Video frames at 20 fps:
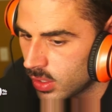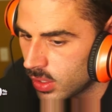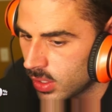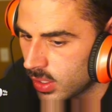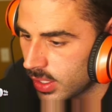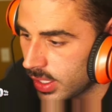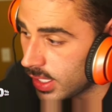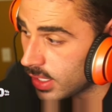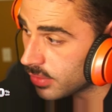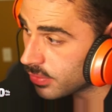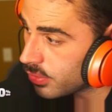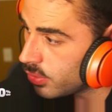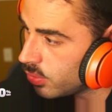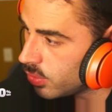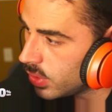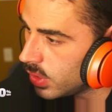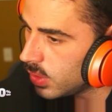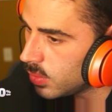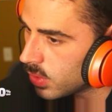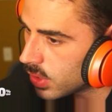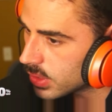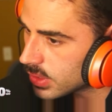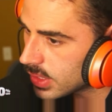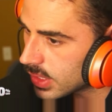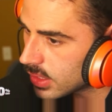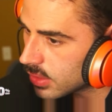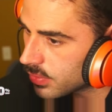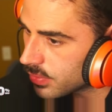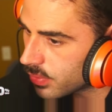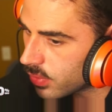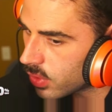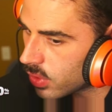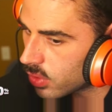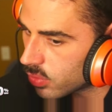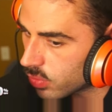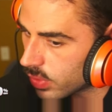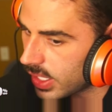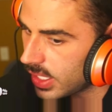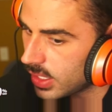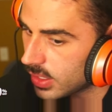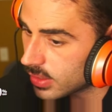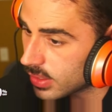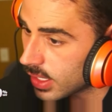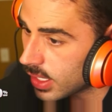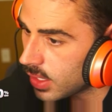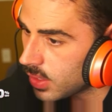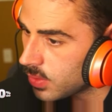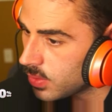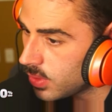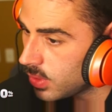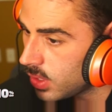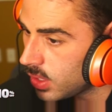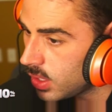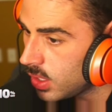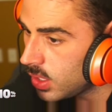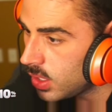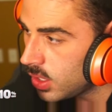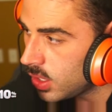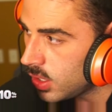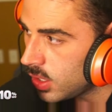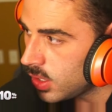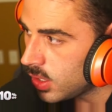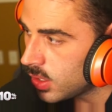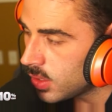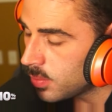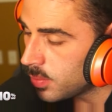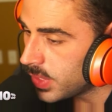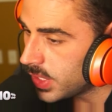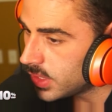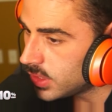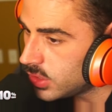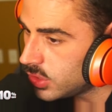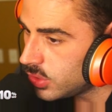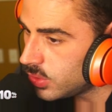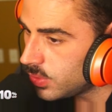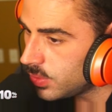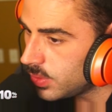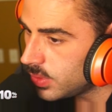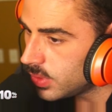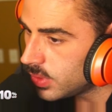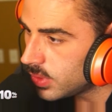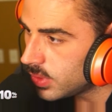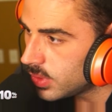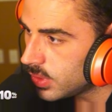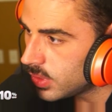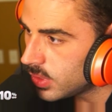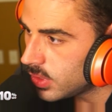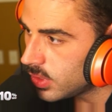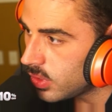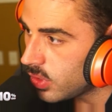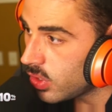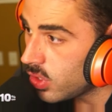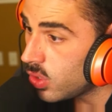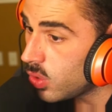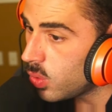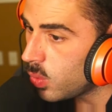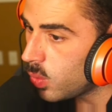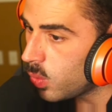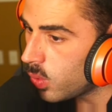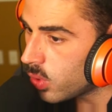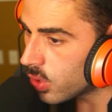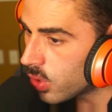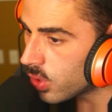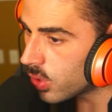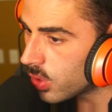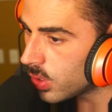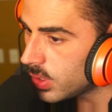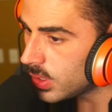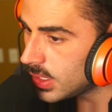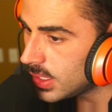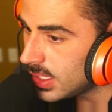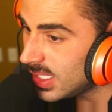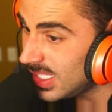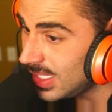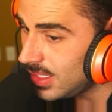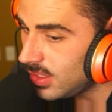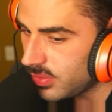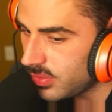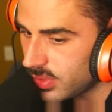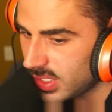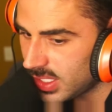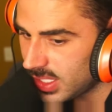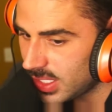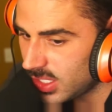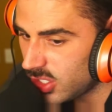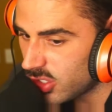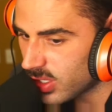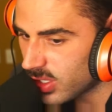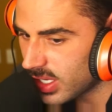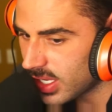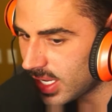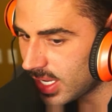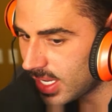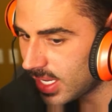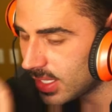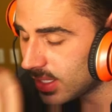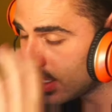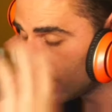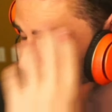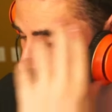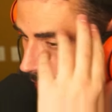And if you really want to take it far, write it down but dude, the word even in your head.